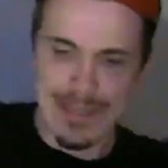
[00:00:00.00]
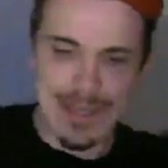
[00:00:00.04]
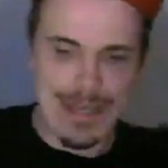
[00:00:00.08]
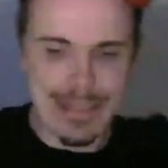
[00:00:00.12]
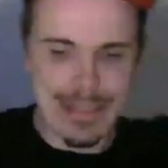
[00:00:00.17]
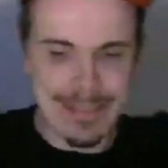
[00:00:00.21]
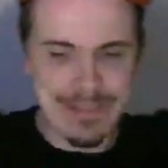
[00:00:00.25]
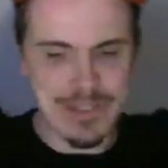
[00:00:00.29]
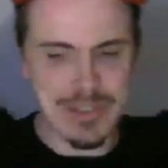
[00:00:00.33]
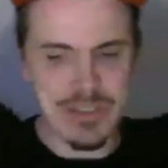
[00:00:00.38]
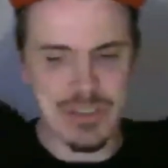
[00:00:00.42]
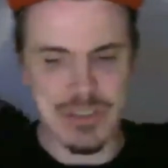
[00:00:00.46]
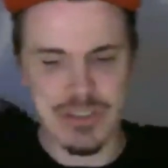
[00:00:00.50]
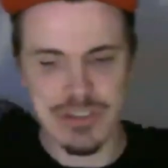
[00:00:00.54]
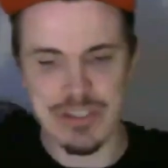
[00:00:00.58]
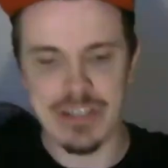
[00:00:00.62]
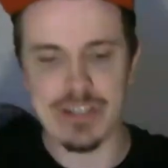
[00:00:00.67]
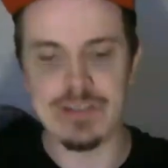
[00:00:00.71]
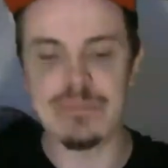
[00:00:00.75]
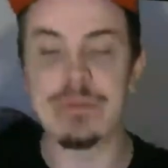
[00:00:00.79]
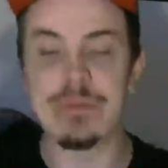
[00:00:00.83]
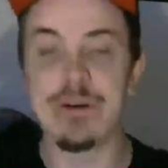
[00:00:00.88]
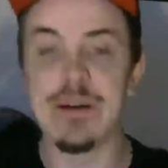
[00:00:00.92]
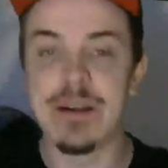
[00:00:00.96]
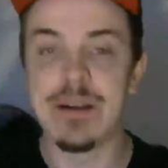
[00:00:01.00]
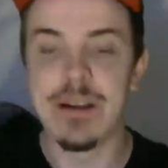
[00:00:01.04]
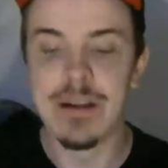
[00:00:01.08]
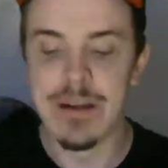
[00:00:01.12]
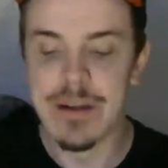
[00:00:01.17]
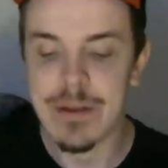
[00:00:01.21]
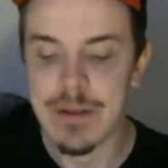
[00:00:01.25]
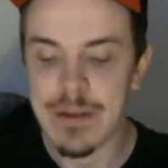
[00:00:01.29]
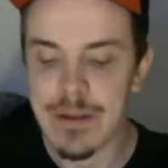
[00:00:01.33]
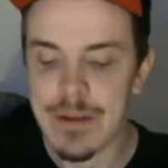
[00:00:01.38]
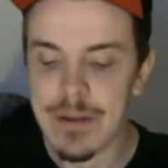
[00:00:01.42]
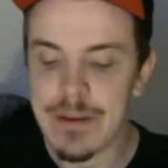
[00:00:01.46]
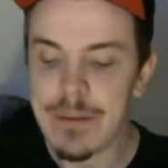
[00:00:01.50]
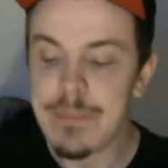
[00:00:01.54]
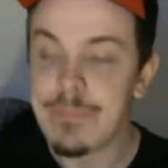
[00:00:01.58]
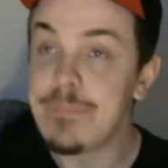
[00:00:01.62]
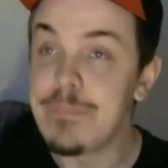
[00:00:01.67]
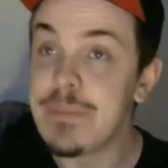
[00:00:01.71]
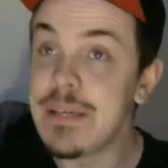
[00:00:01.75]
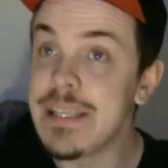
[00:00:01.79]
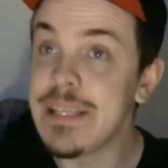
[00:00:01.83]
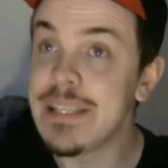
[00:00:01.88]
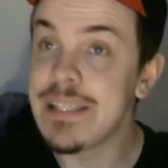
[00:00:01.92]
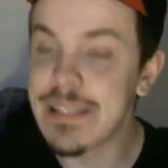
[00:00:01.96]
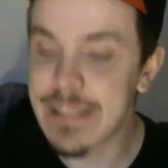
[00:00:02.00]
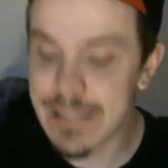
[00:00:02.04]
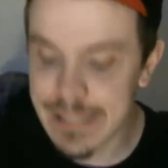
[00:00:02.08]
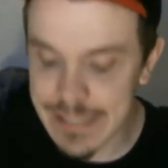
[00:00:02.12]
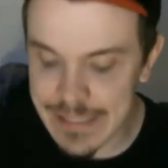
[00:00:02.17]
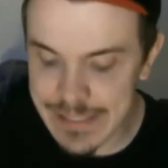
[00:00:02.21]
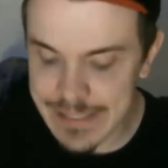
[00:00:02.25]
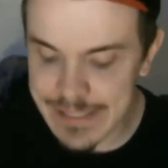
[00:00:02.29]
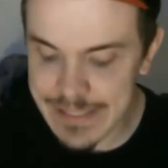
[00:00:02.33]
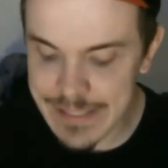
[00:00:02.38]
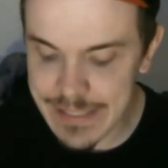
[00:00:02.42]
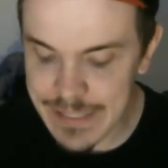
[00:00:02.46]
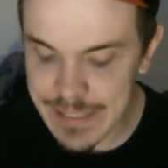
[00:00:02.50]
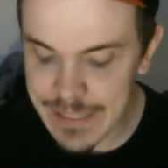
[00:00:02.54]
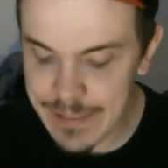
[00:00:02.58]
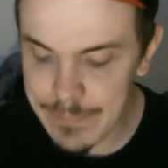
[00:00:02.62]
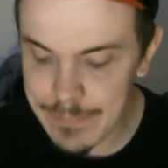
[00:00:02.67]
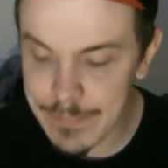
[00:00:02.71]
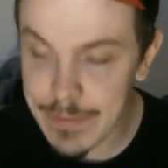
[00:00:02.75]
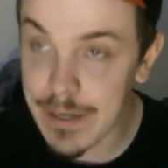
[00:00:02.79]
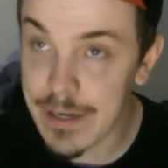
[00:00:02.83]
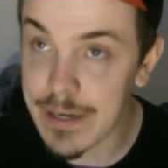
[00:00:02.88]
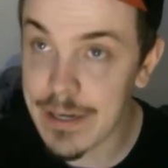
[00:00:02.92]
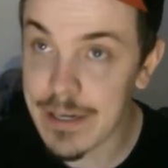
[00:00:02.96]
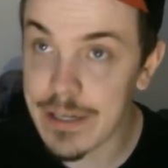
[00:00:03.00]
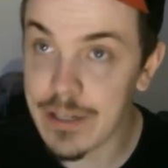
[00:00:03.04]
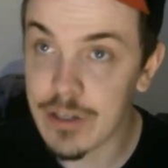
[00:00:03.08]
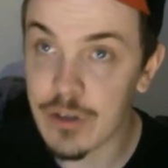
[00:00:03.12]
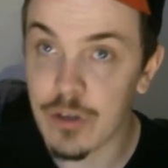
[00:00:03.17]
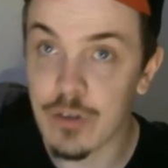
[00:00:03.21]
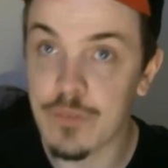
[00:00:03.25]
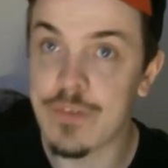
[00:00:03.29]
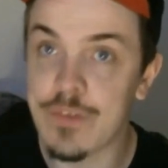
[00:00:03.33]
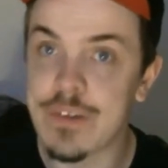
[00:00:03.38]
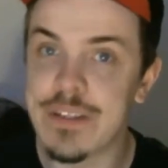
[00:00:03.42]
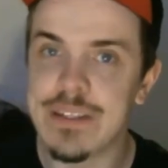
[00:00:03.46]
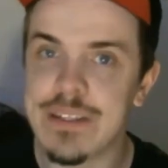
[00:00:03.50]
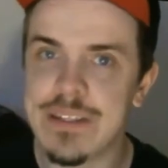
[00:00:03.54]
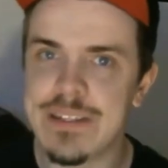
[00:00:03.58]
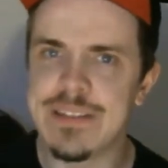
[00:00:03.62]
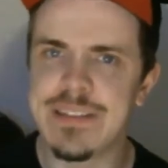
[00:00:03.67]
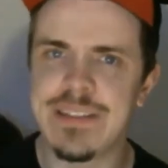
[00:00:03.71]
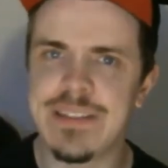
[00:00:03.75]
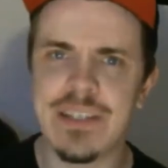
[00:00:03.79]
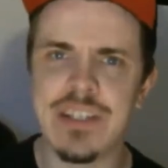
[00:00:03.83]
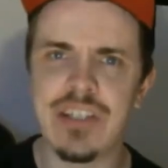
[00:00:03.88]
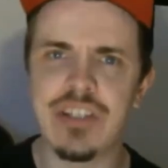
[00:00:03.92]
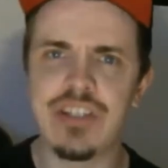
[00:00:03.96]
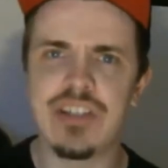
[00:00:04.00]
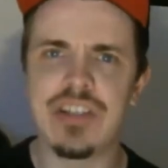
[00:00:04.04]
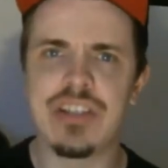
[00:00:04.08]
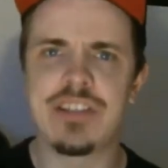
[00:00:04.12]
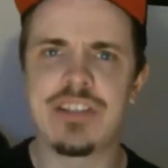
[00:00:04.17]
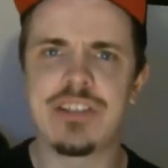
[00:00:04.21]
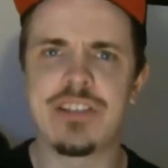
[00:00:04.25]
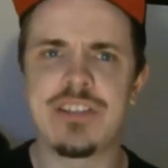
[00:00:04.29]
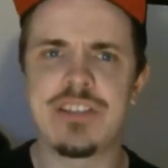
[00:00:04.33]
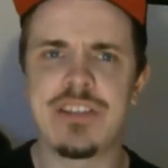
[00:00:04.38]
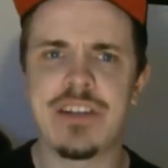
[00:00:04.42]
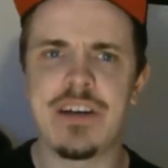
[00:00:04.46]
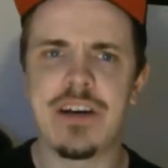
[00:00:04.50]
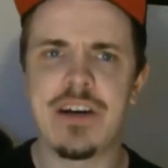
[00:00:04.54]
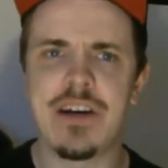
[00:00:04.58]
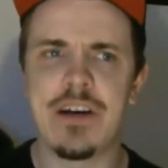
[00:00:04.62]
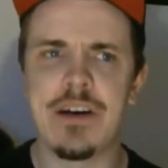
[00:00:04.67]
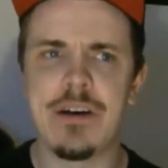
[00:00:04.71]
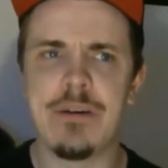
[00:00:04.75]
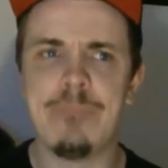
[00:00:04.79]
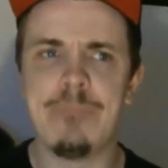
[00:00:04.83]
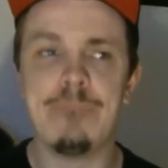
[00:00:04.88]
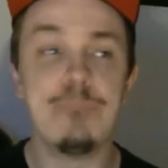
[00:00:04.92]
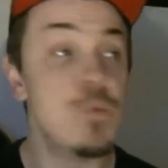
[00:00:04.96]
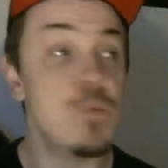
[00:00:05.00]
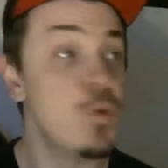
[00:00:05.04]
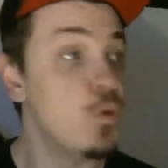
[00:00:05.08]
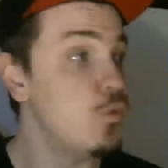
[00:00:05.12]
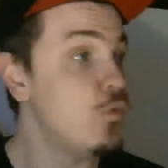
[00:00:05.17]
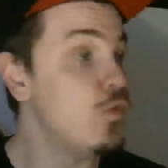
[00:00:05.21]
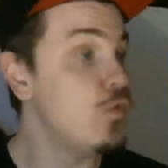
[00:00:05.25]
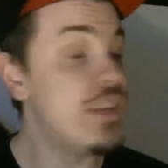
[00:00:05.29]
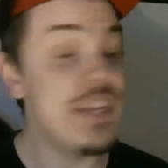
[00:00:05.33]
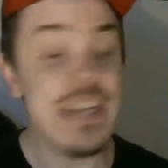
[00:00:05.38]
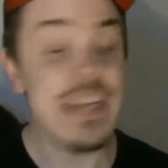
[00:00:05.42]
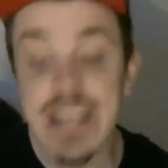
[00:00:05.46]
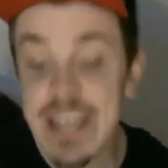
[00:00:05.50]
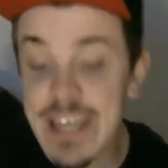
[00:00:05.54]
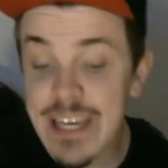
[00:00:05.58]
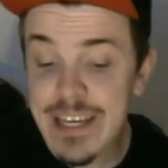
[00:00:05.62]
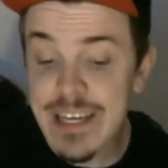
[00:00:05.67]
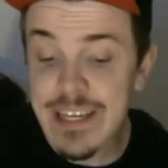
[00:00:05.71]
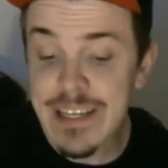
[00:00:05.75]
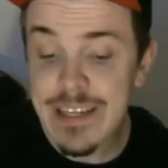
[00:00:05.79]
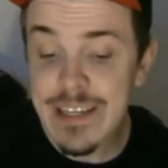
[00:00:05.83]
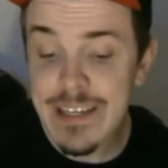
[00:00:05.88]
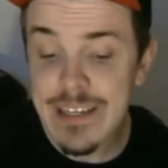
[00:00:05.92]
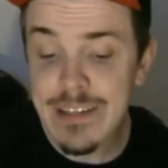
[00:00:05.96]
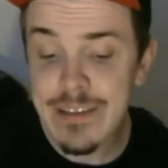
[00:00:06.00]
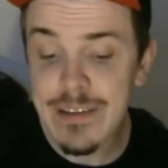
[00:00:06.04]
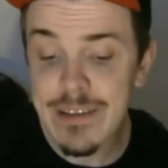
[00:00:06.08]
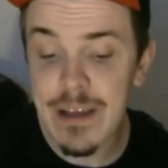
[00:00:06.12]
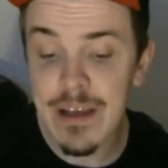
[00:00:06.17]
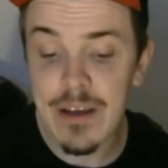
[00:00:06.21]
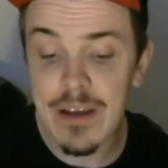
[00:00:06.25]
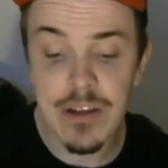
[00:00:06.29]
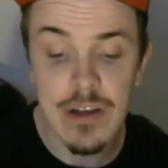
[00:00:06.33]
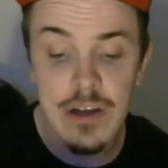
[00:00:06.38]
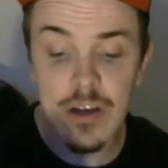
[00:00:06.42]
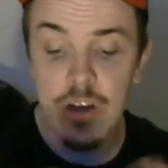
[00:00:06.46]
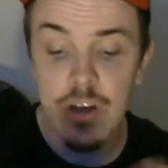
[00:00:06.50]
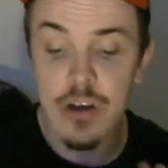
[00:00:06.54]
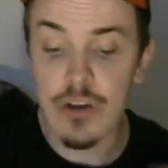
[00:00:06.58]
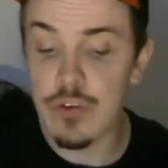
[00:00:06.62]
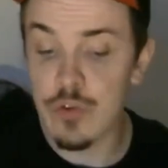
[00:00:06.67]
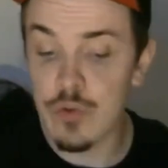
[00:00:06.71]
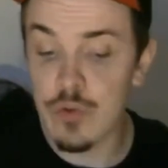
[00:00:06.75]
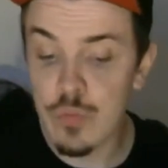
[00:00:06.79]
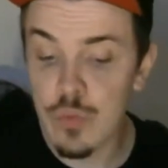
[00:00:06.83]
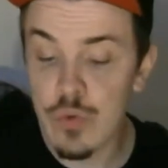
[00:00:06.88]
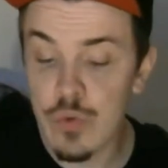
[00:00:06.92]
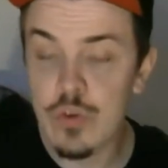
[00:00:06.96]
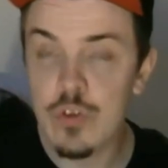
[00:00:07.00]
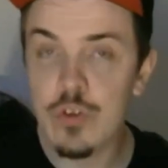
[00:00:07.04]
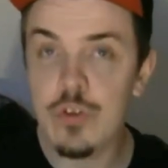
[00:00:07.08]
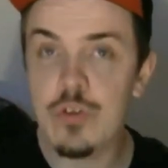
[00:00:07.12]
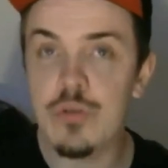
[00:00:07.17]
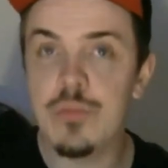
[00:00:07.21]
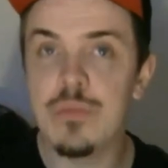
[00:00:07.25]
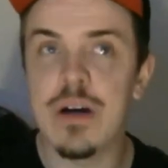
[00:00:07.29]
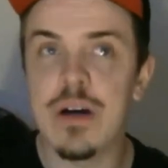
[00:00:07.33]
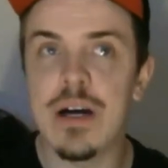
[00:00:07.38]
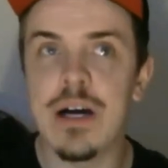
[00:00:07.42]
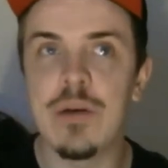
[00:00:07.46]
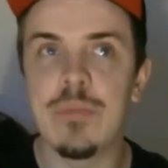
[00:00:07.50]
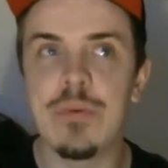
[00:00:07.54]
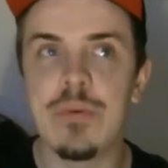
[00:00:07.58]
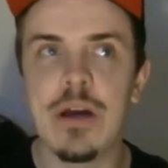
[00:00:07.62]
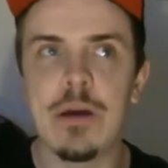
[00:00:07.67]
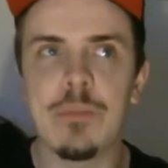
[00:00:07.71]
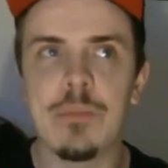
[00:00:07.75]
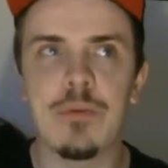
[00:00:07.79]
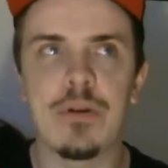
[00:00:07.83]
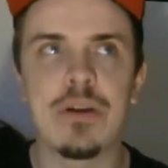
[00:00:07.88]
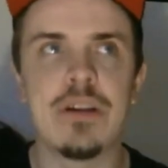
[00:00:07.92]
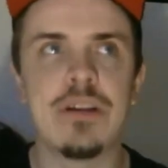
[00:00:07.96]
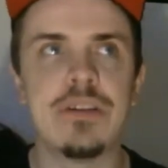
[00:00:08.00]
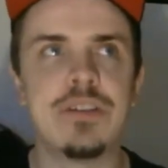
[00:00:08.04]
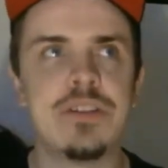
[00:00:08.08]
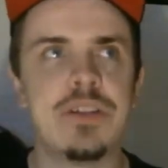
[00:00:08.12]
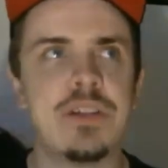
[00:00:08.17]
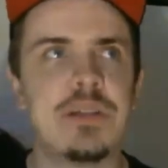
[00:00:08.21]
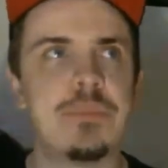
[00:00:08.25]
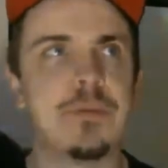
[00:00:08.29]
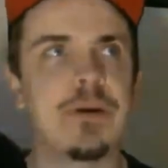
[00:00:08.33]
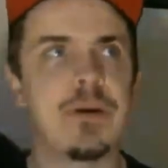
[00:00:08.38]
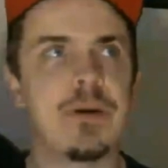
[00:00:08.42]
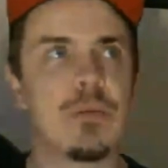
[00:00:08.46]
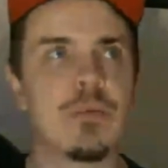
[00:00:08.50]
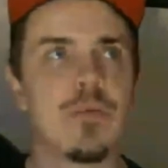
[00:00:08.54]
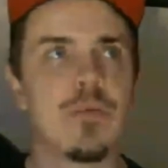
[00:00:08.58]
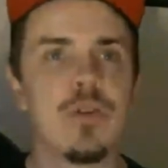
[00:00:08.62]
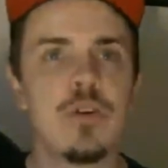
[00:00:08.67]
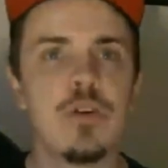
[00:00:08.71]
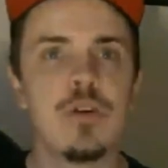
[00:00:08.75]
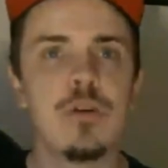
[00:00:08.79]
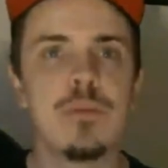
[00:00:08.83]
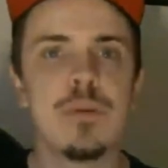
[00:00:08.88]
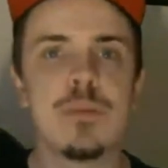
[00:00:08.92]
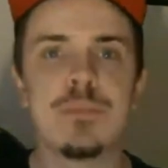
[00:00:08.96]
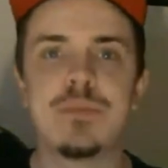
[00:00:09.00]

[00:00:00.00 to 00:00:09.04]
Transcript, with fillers: I hate this shit. But me and Lindsay, my girlfriend Lindsay, just uh, moved in uh, our new room. Uh, we upgraded to the bigger room.